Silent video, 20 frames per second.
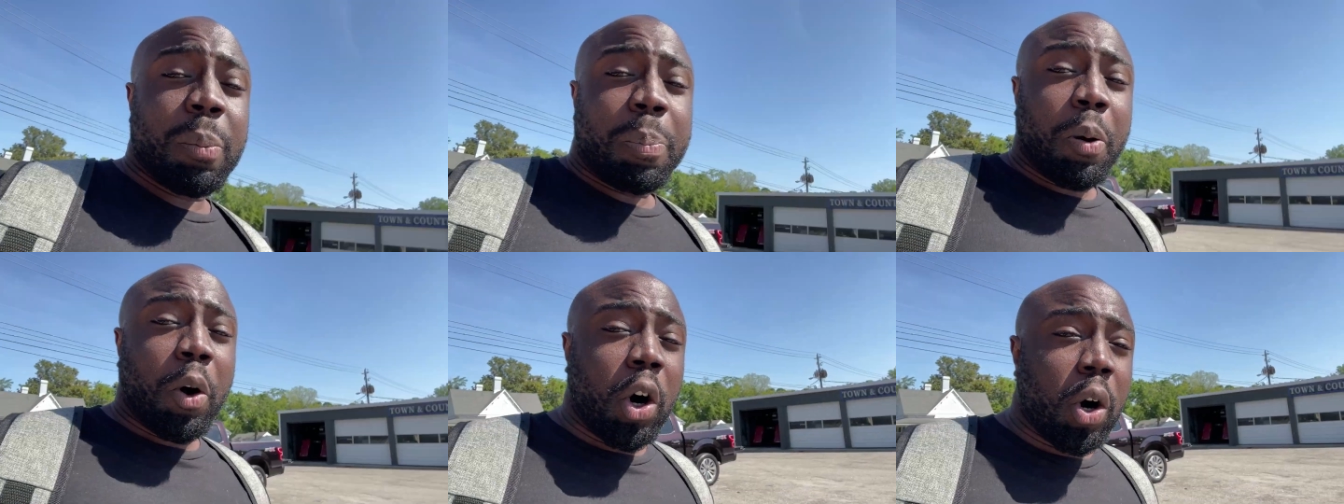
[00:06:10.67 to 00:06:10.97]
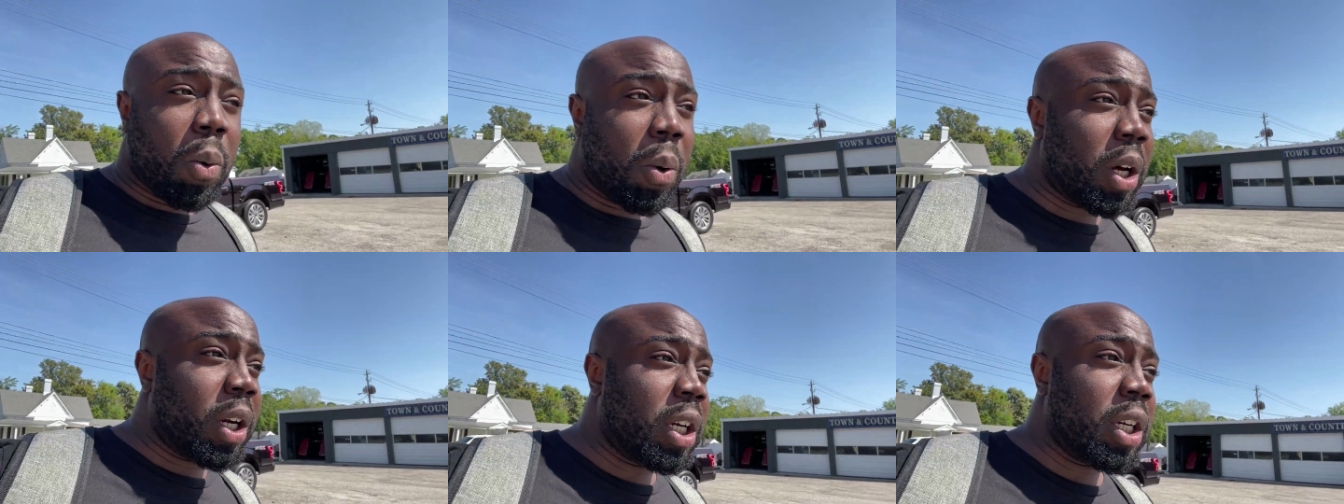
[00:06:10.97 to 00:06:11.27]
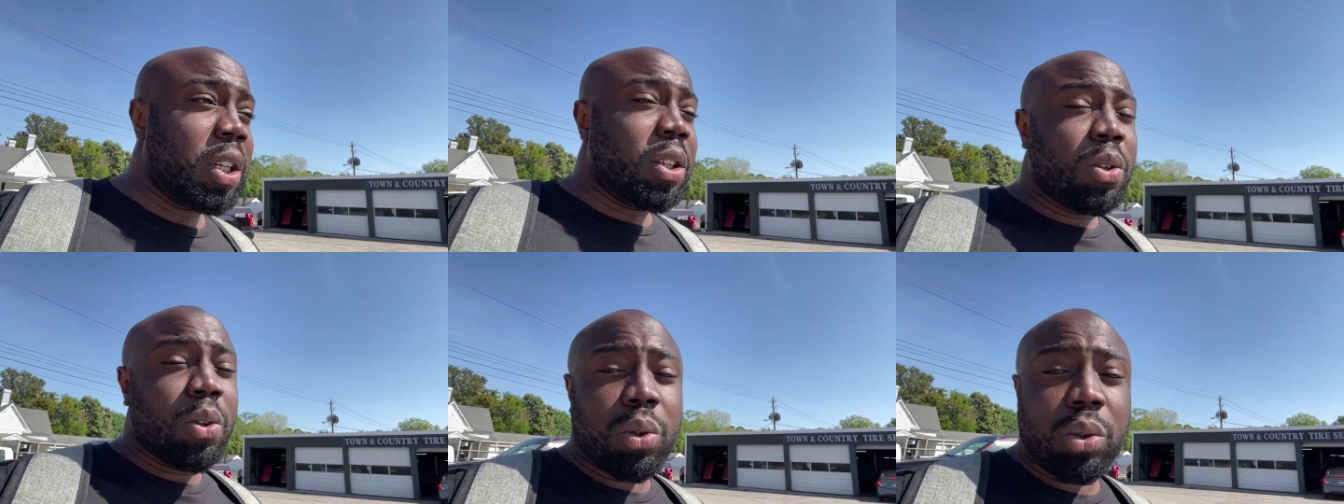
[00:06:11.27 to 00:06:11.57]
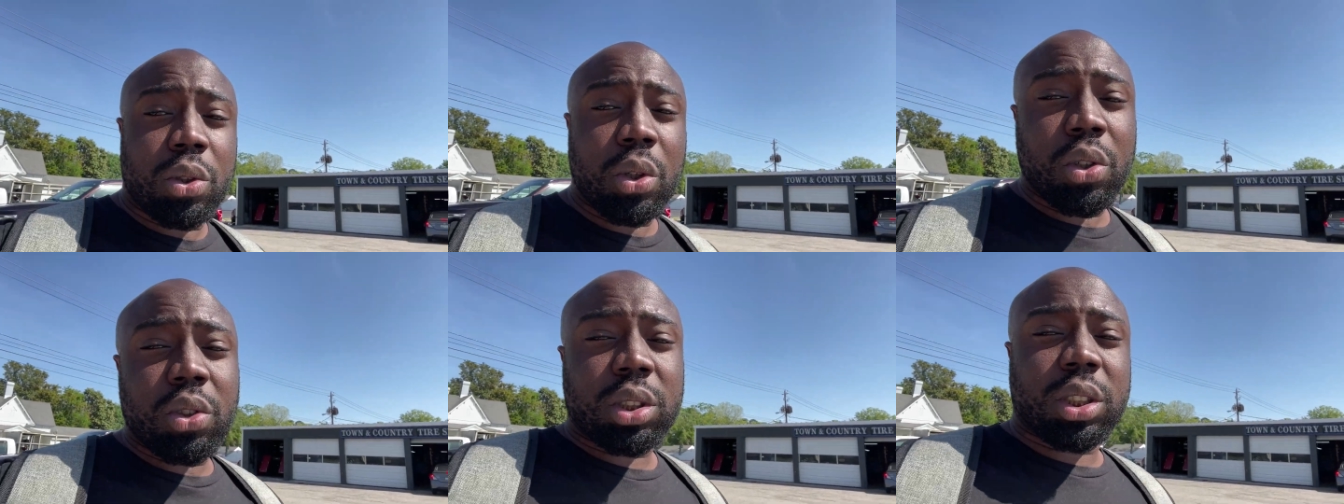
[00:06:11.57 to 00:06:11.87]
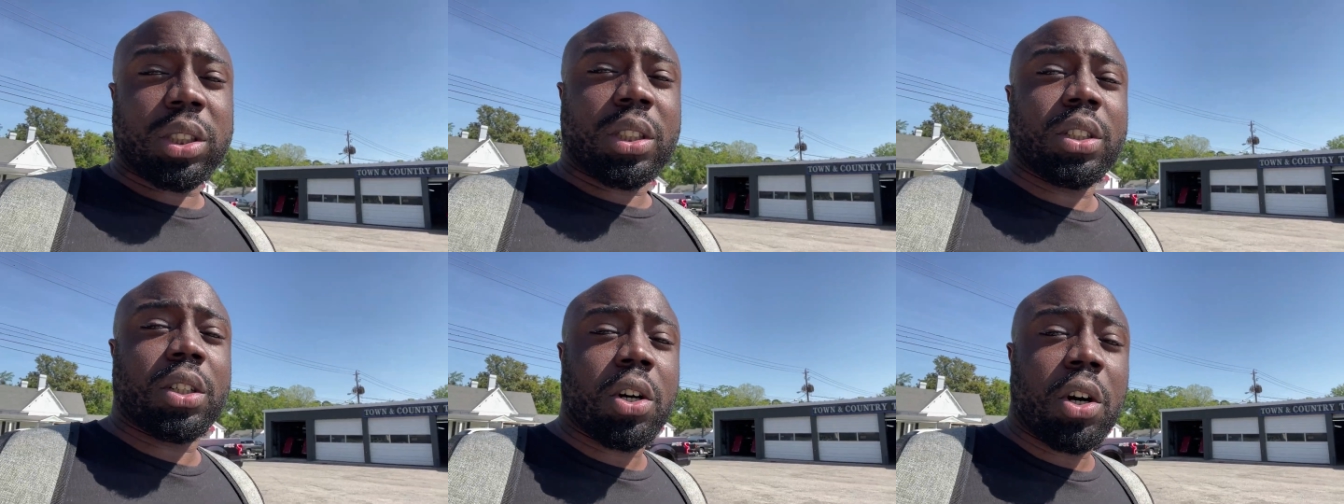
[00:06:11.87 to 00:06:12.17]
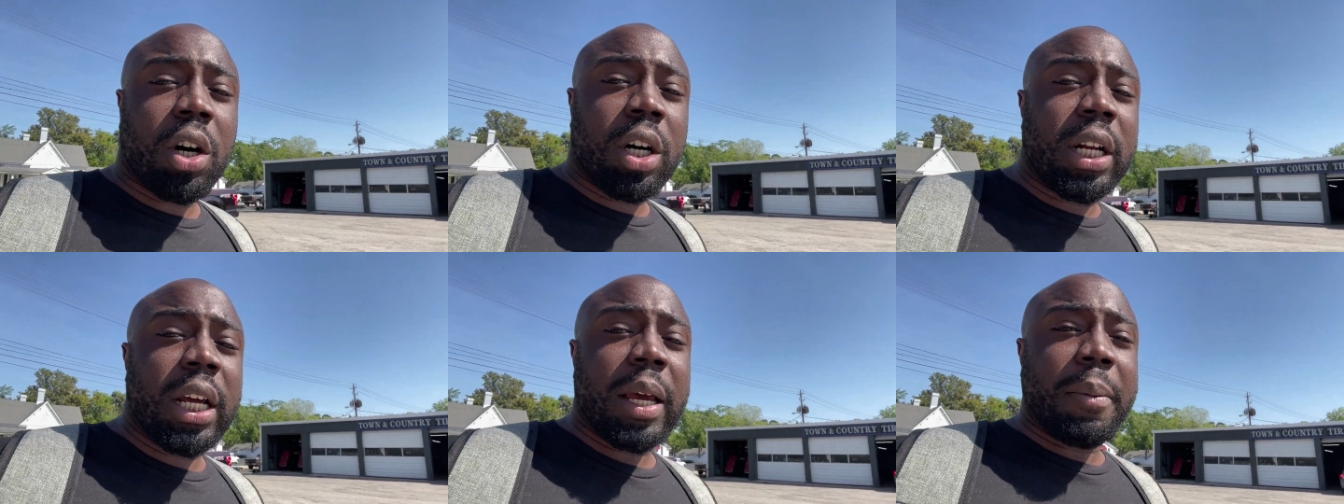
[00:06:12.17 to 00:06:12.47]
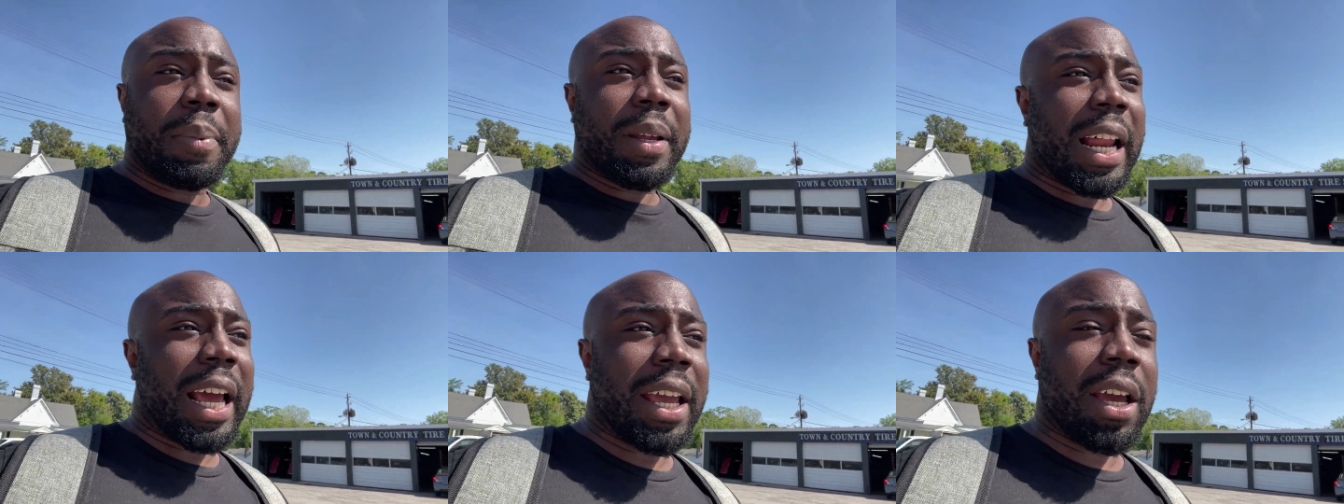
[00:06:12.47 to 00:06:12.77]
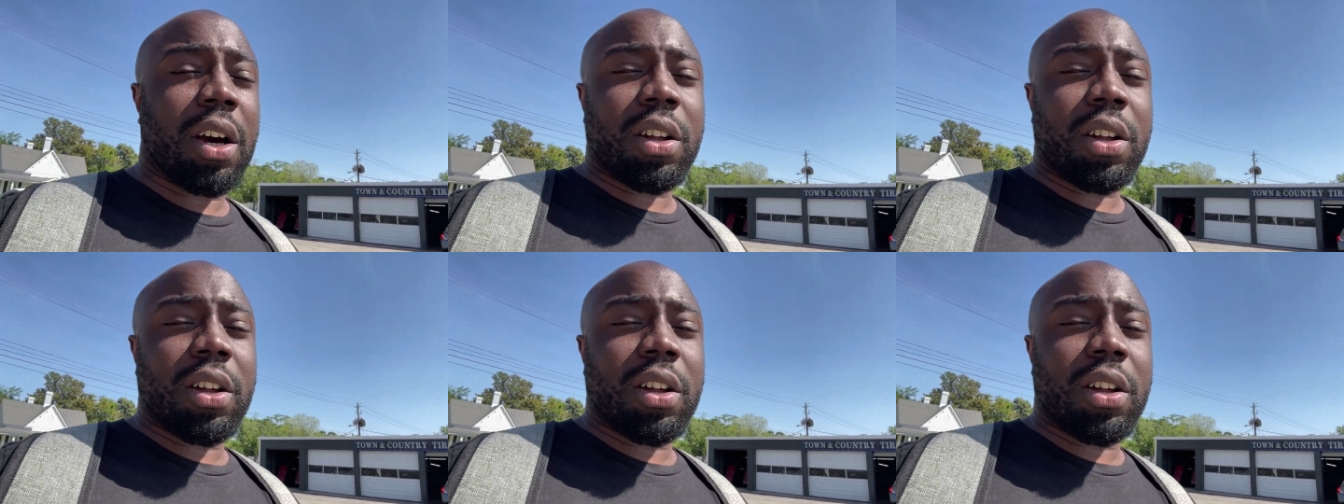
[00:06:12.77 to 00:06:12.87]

pull one of the new dudes to the corner and be like,